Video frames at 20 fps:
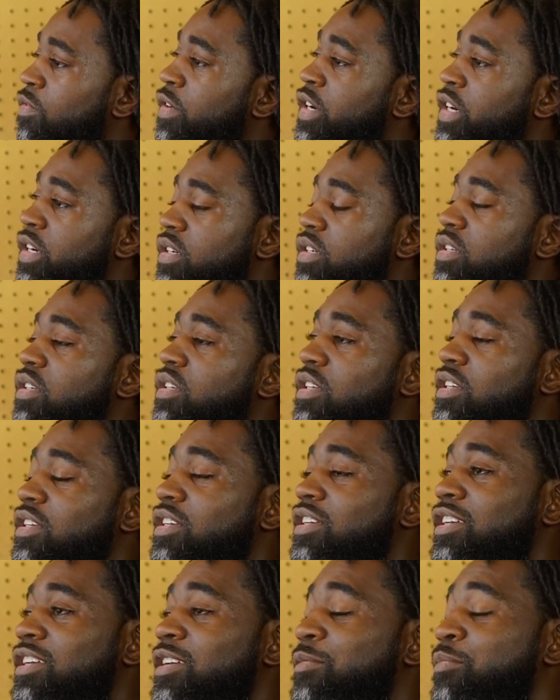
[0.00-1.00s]
Right.
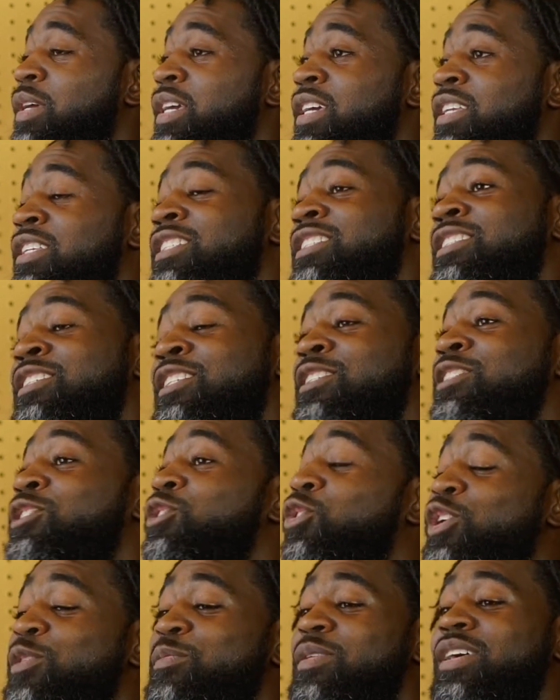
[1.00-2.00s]
Man, the, the
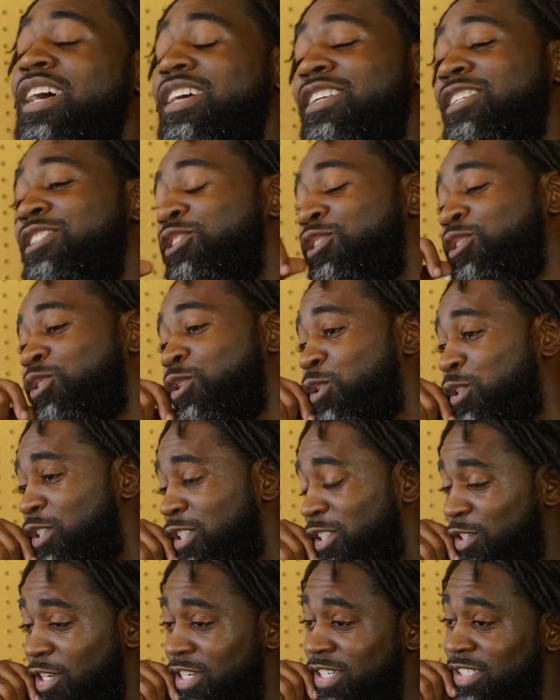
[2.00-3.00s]
story behind this store
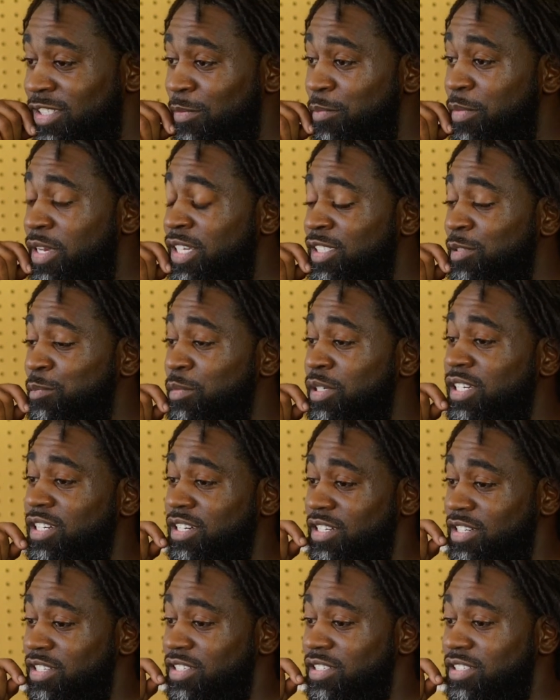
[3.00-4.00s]
is, is amazing
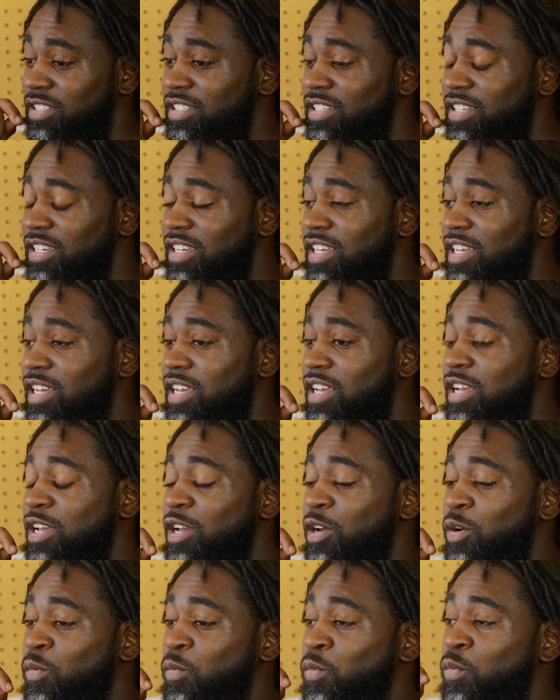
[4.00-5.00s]
because
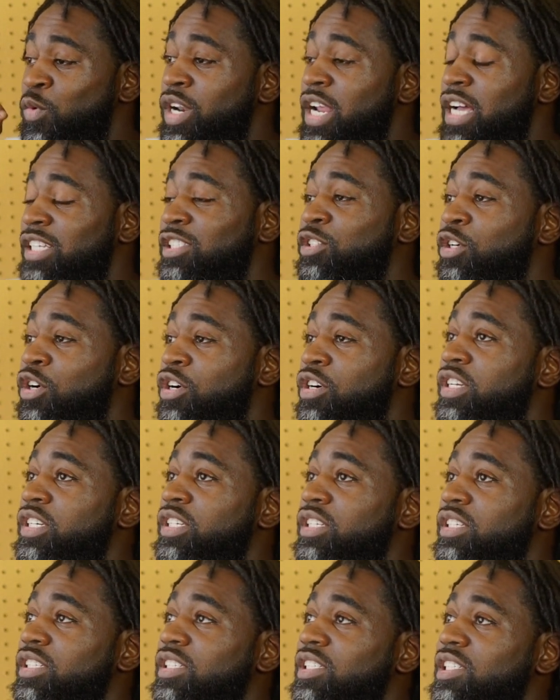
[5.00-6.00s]
when I
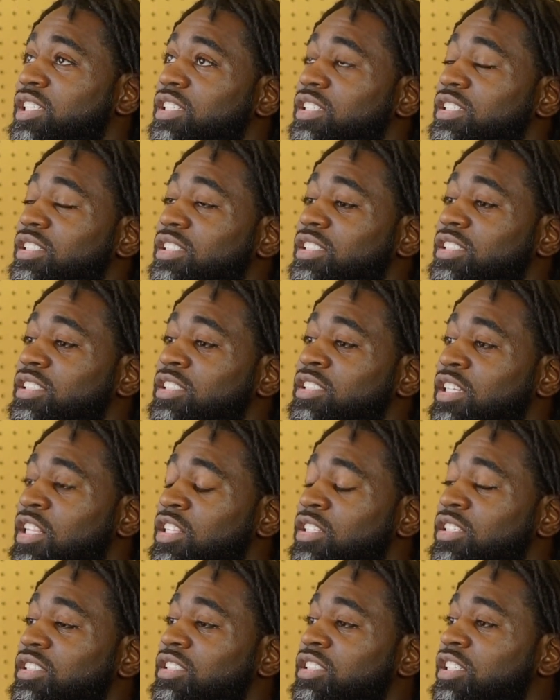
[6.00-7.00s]
started
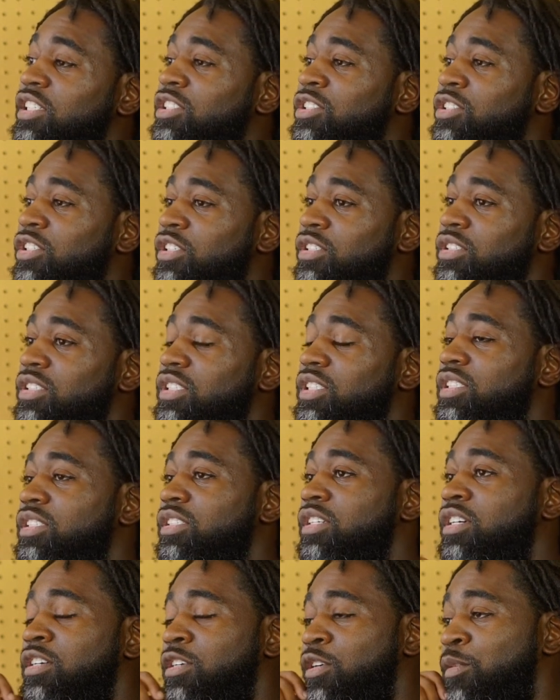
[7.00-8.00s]
selling the t-shirts,
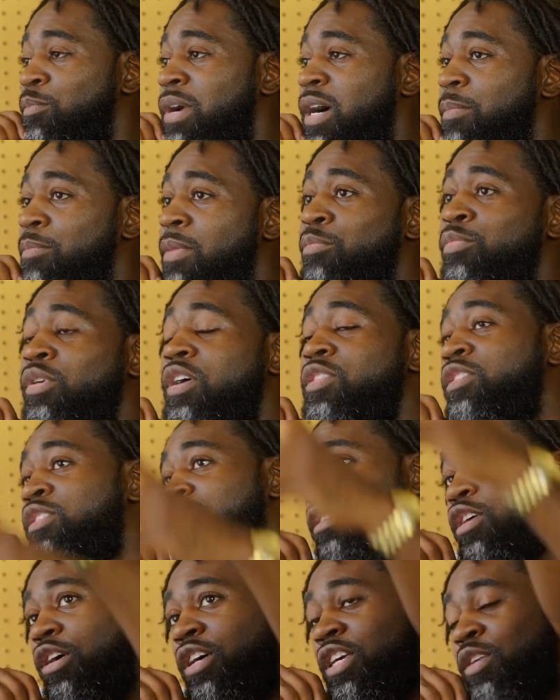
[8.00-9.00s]
uh, my, my
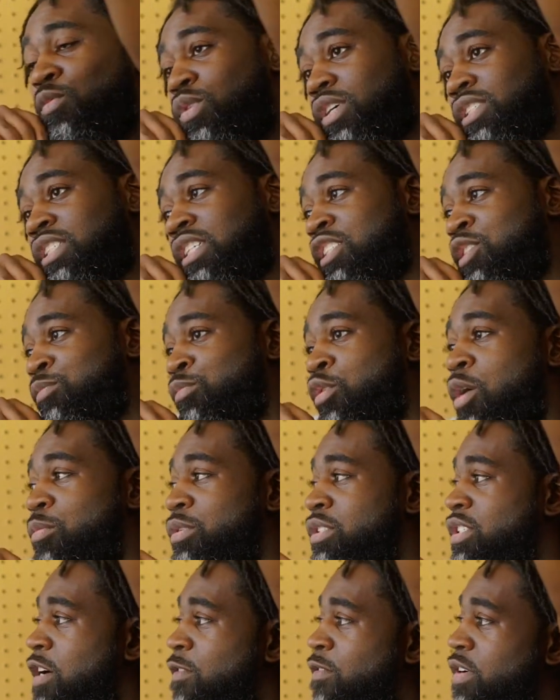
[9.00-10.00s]
brother-in-law, he works at this
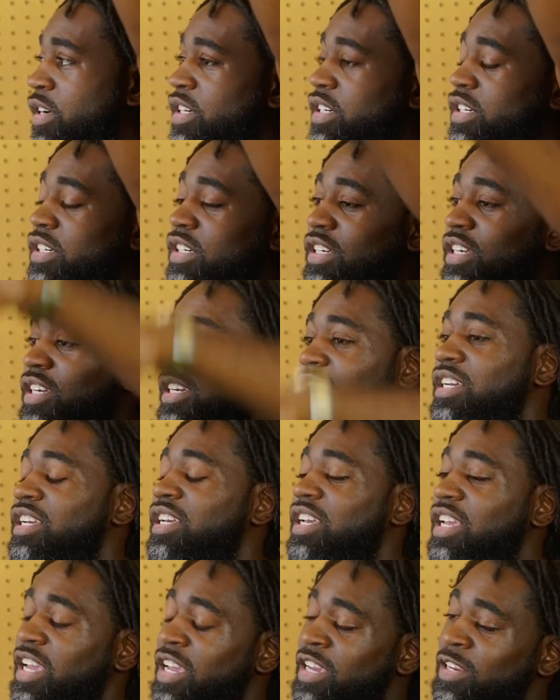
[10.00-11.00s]
barbershop right here. Mm -hmm.
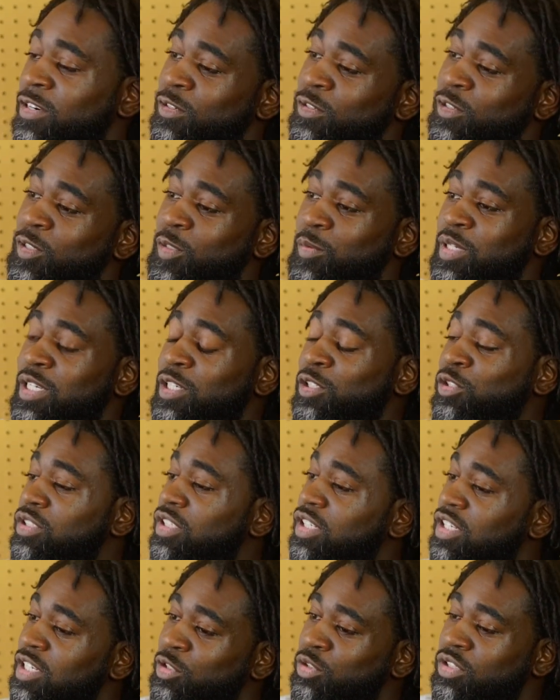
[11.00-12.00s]
And um, he used
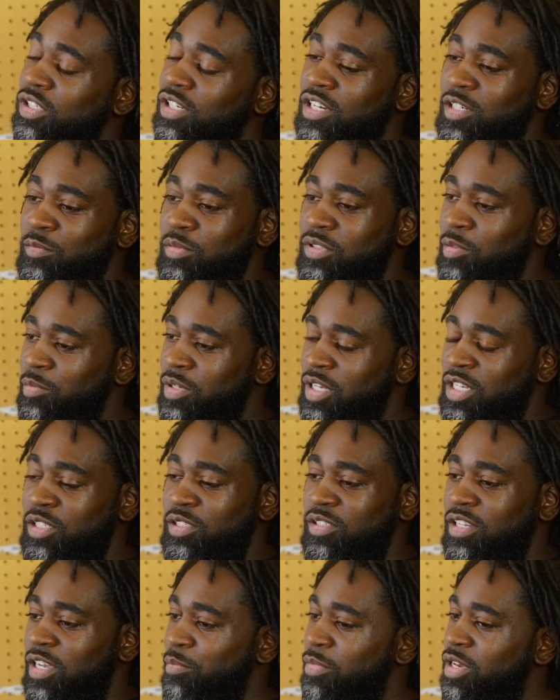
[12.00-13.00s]
to he used to come see me and
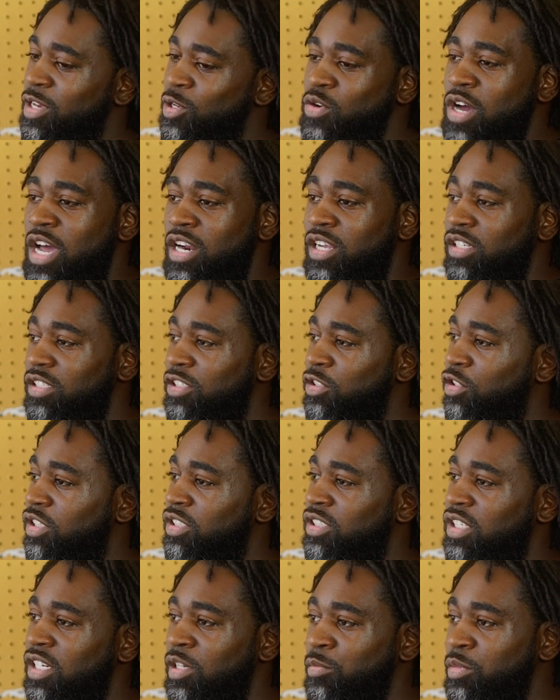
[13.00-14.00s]
he's like, man, you gotta start
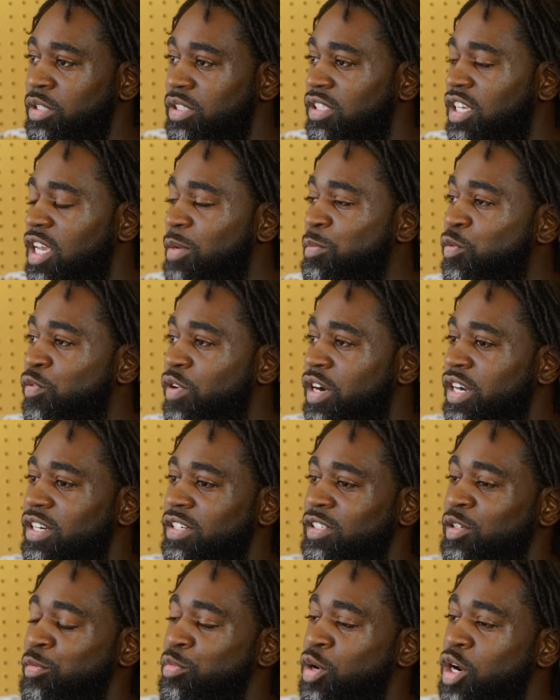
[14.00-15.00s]
setting up your table right here
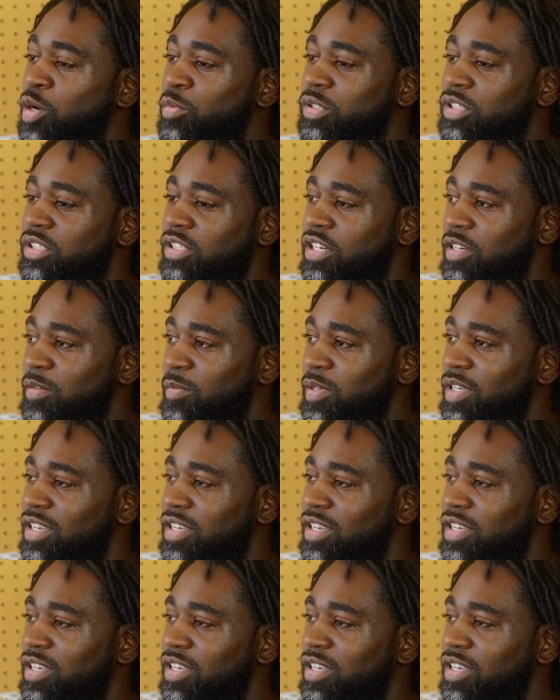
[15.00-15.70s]
at the barbershop.